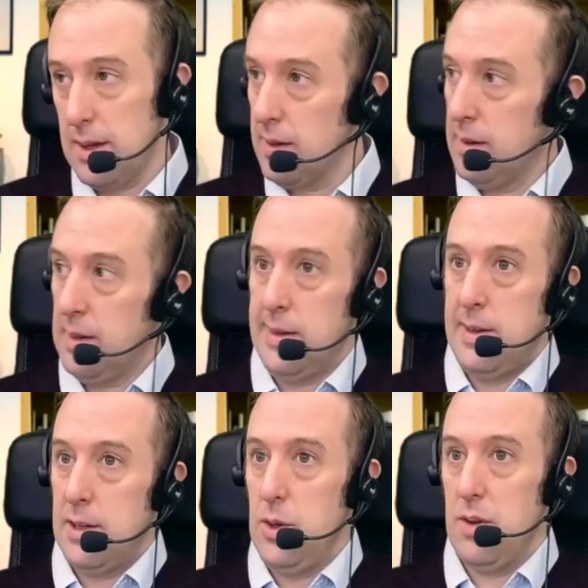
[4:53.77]
Like
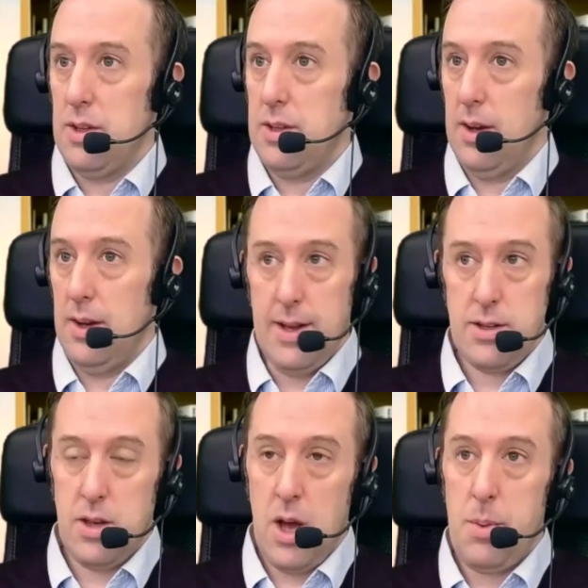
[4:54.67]
you have a, a
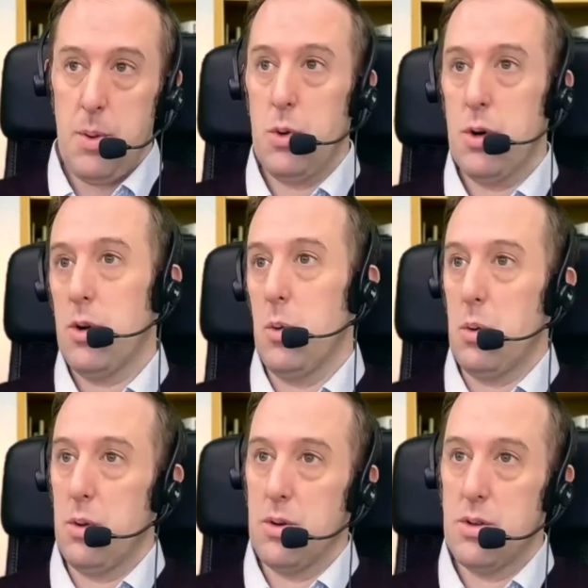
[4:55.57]
desktop at work, or
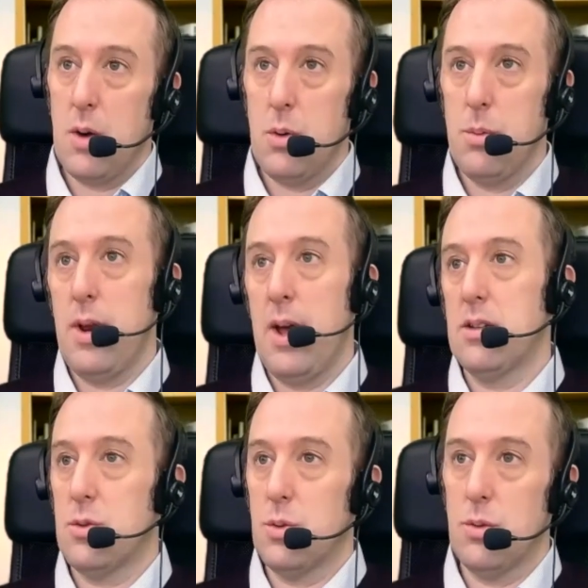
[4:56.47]
there's not remote
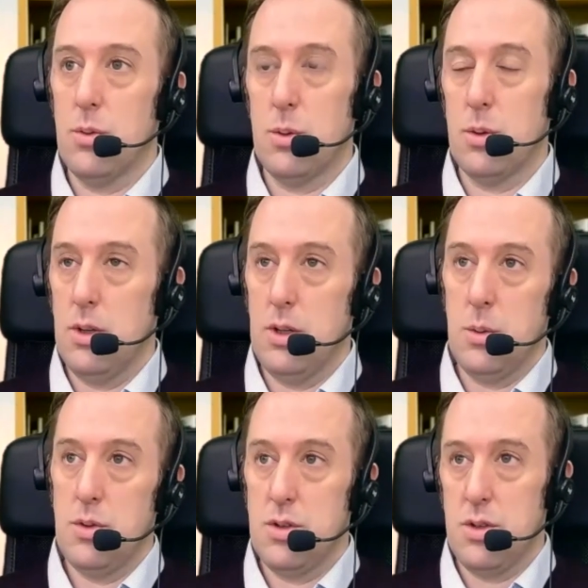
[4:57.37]
access, or, or, you know,
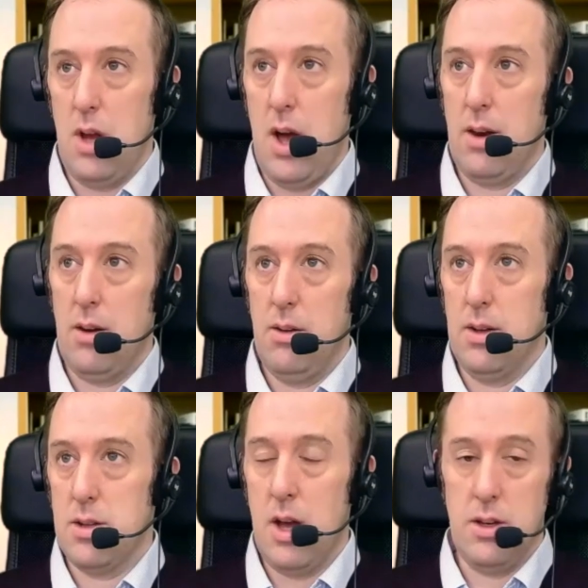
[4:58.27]
it's just not,
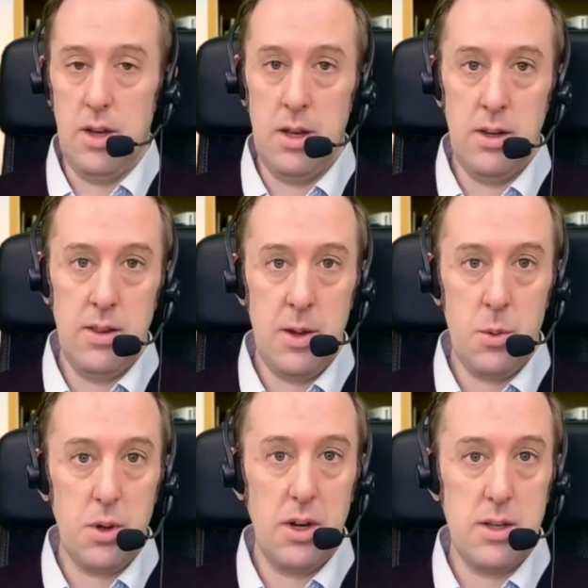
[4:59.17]
it's not done in that
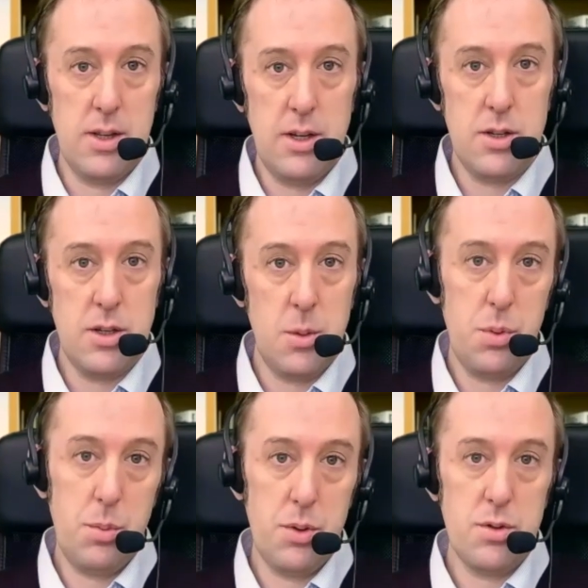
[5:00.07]
organization to
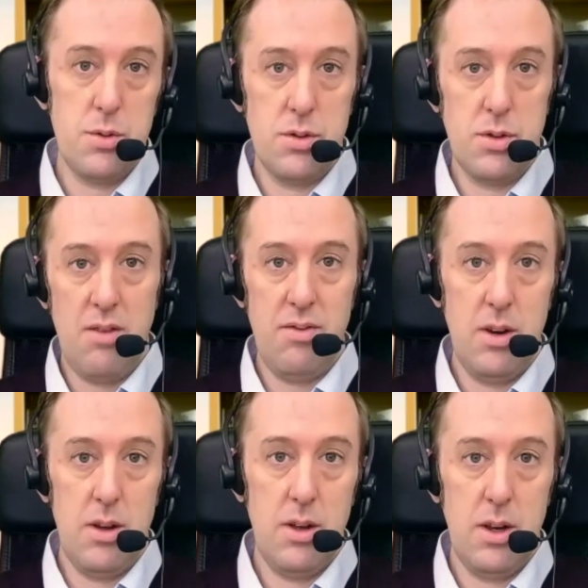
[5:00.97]
put personal stuff in
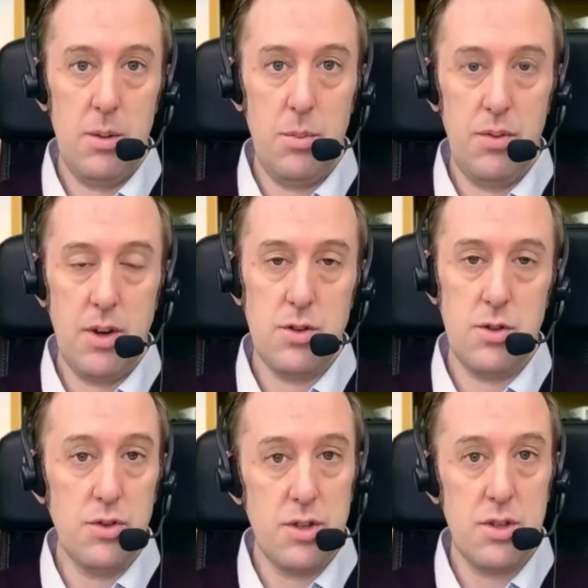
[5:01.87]
a, in a
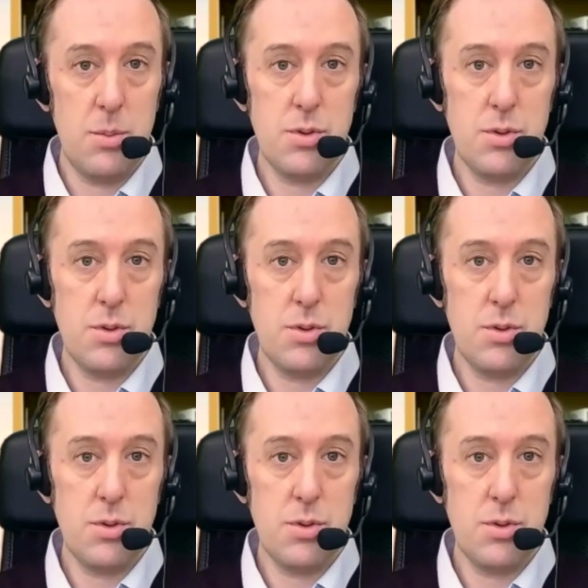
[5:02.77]
professional system.